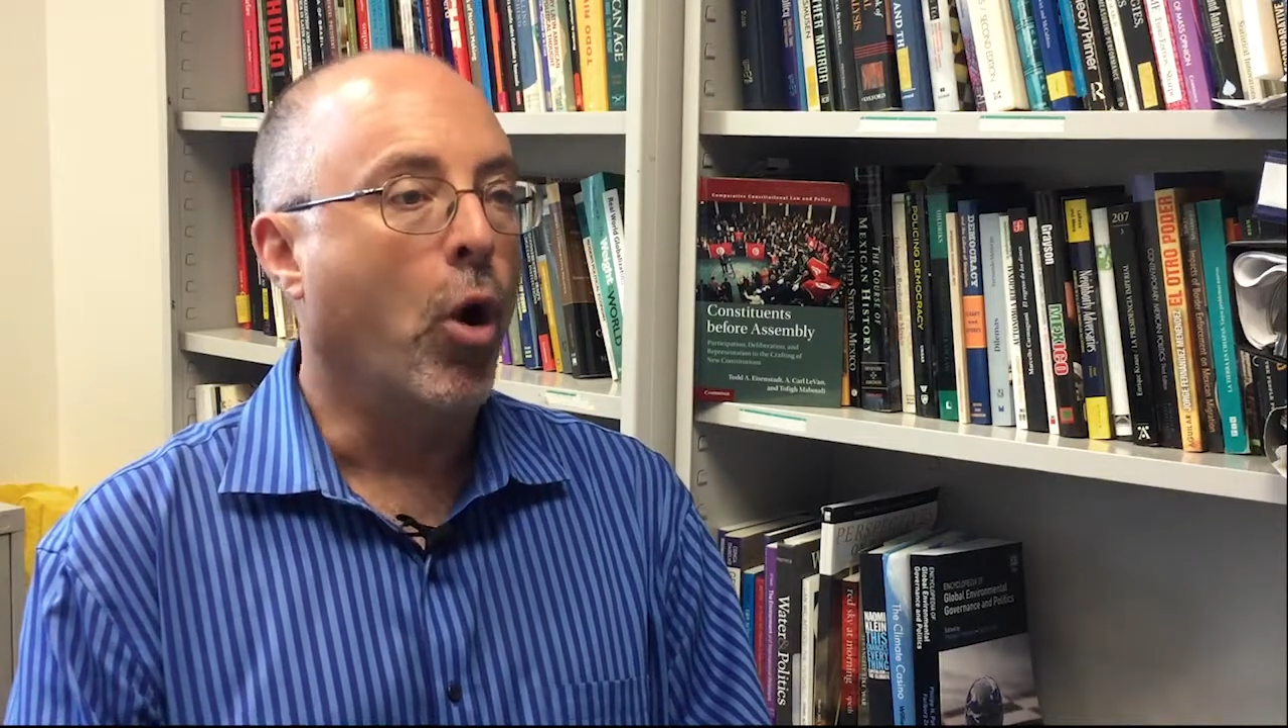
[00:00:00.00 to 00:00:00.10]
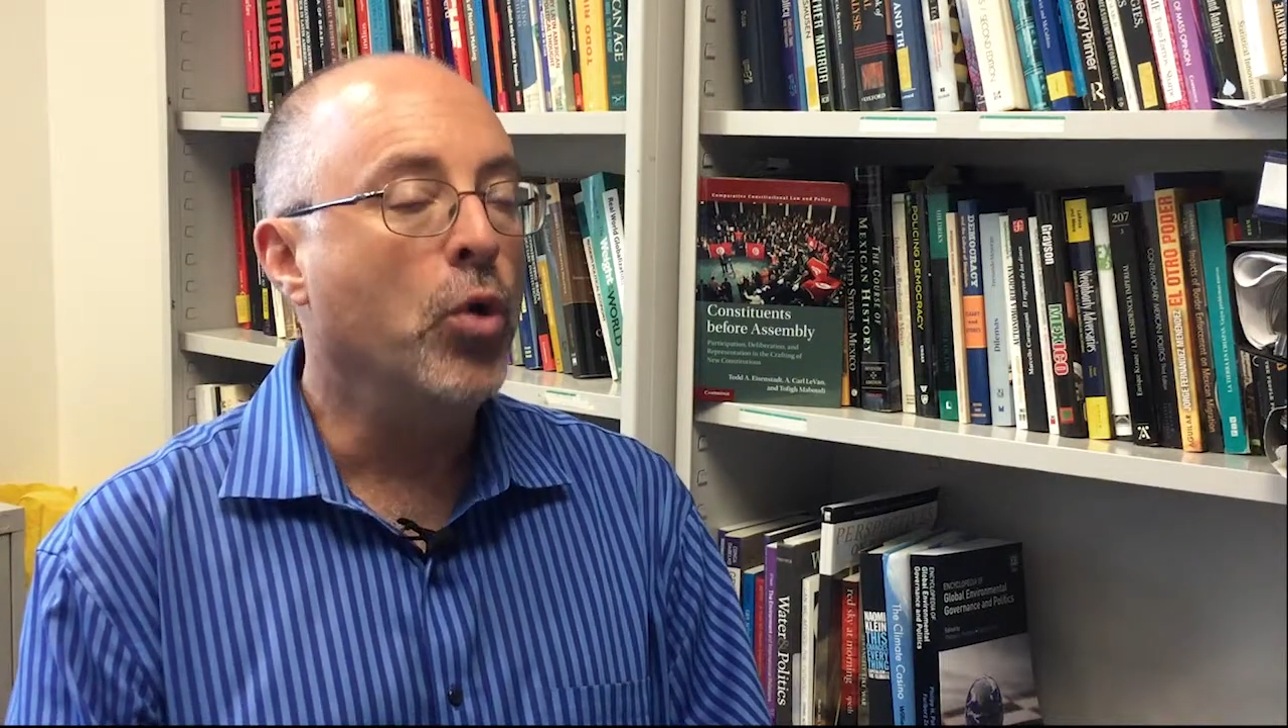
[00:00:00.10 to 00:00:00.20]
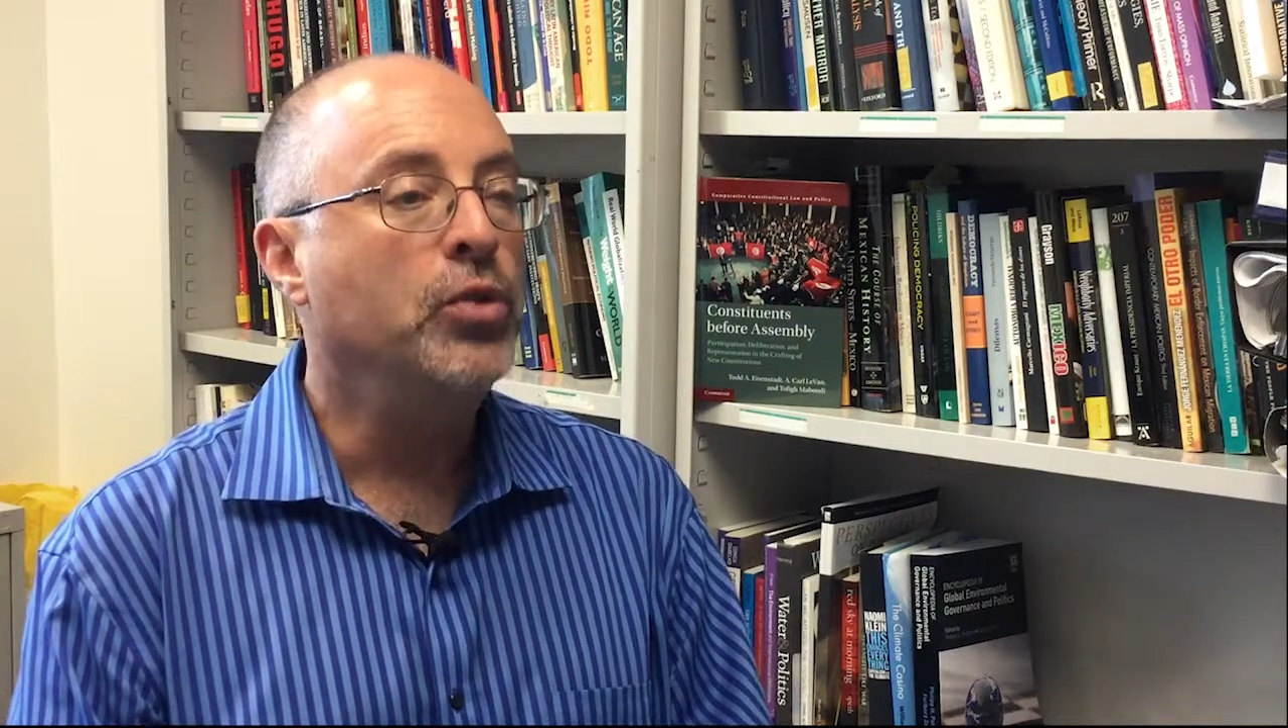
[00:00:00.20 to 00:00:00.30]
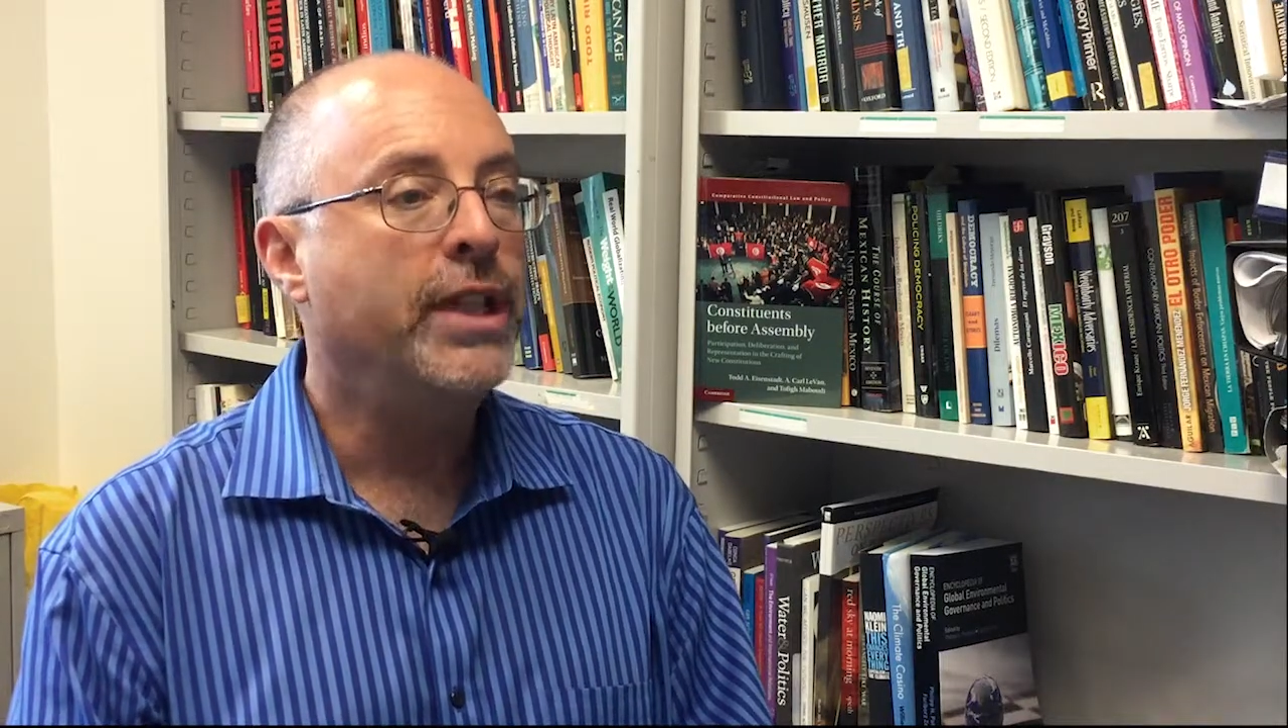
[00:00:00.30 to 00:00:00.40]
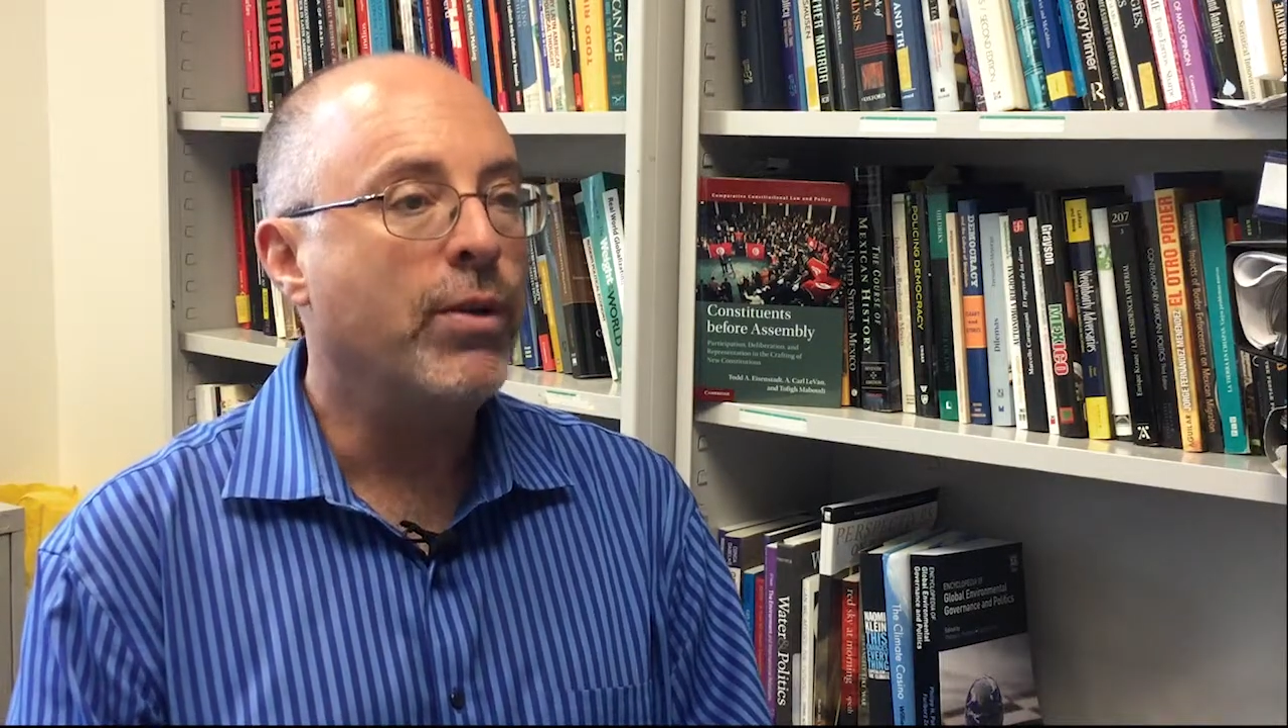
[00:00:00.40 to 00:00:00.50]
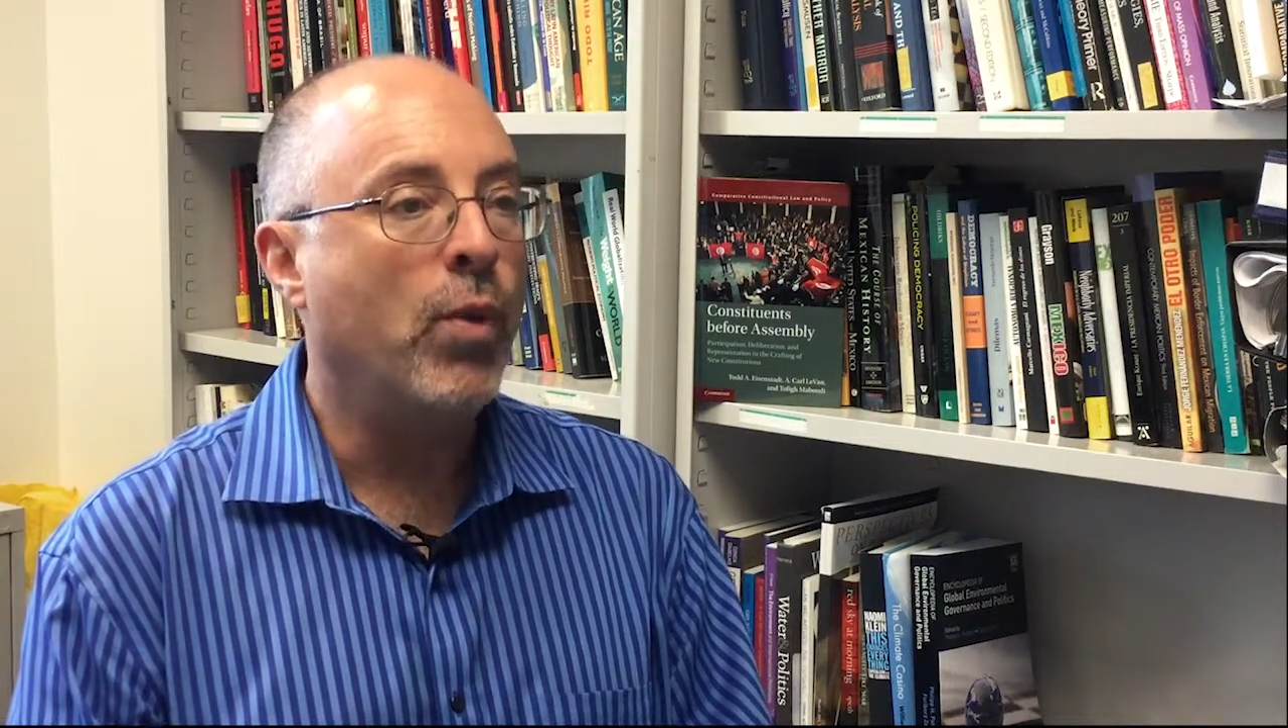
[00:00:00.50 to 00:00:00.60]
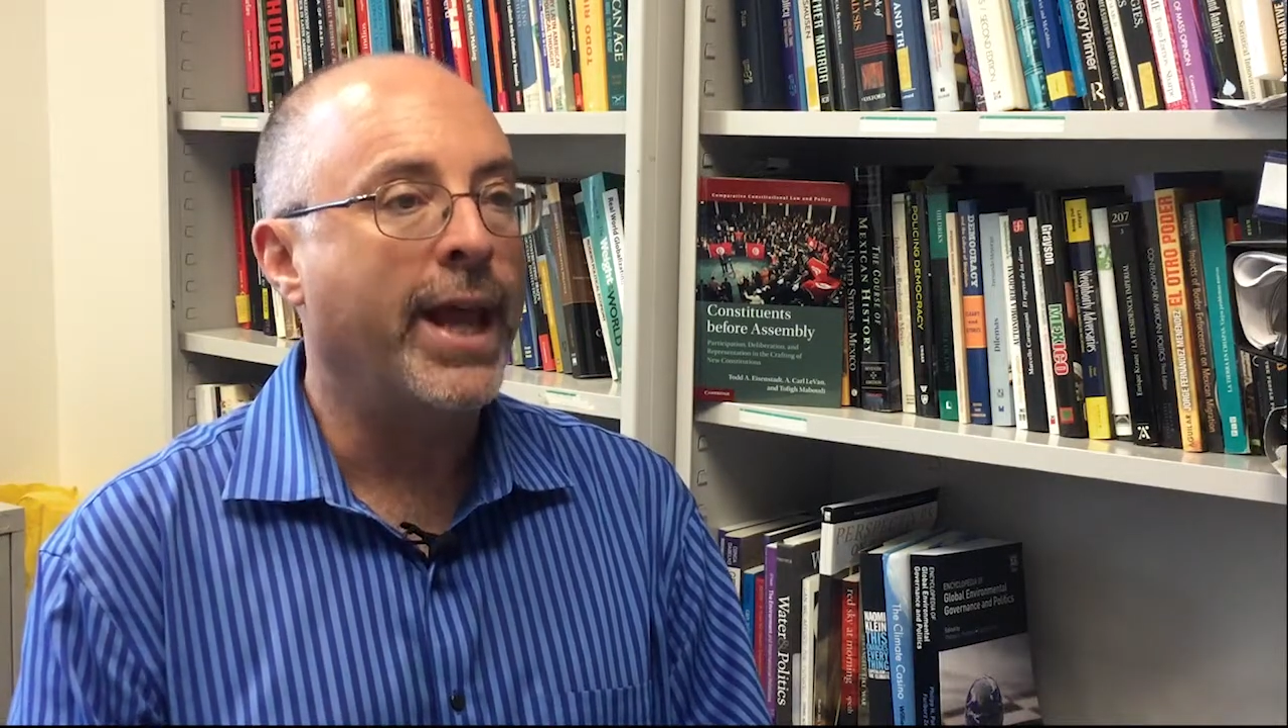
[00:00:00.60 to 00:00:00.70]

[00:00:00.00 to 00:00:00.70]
only